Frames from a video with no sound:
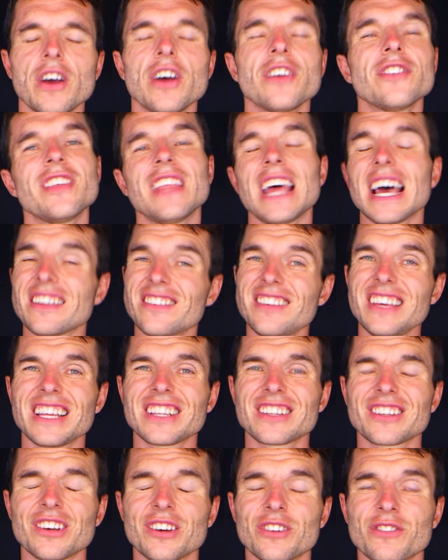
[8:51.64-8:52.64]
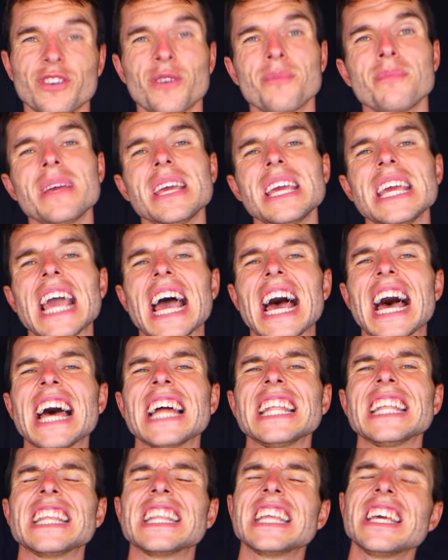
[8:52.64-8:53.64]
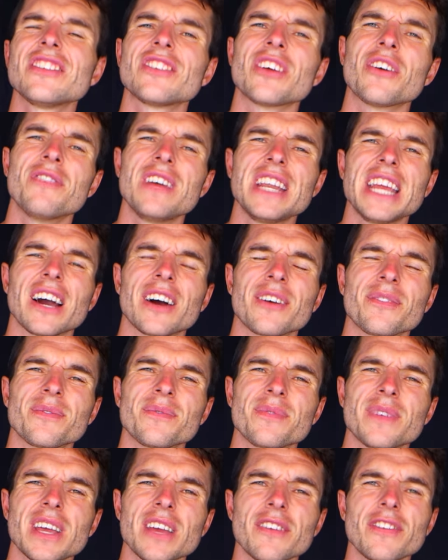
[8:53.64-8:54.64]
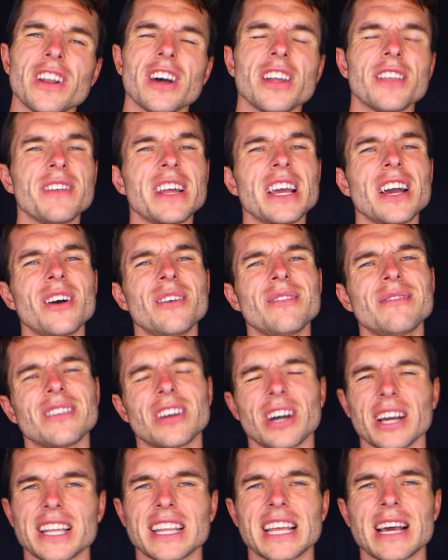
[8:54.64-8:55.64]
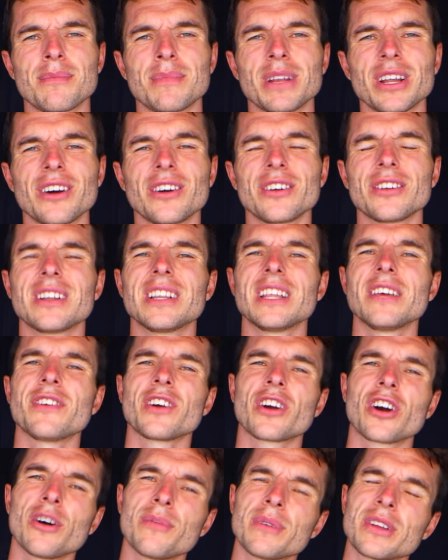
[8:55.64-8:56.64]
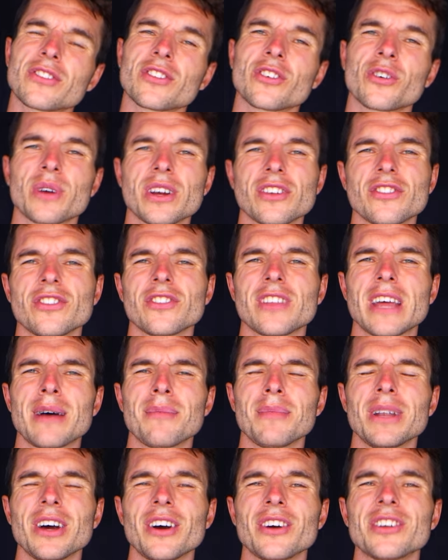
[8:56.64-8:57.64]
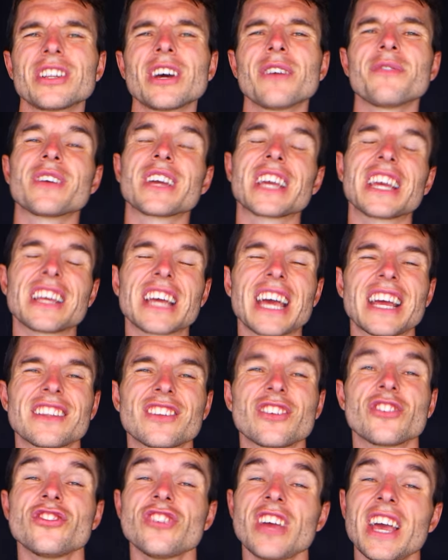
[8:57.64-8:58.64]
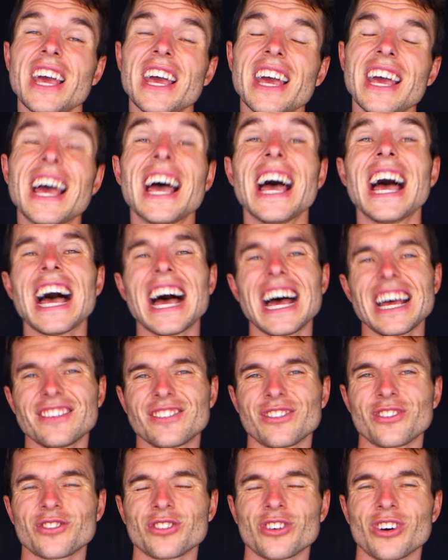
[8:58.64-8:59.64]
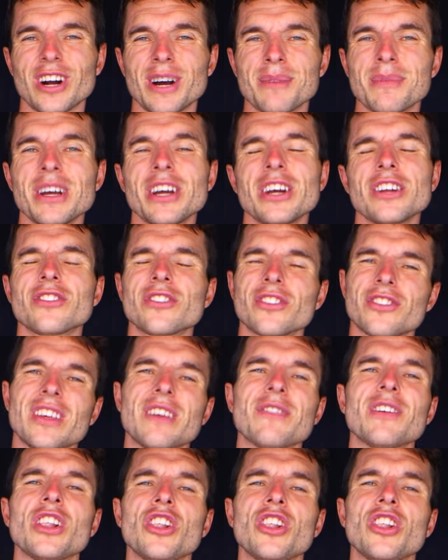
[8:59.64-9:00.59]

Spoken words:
So that's it from me and this video. If you like the video, like it down below, leave your comments and questions down below. Don't forget to share and subscribe to receive a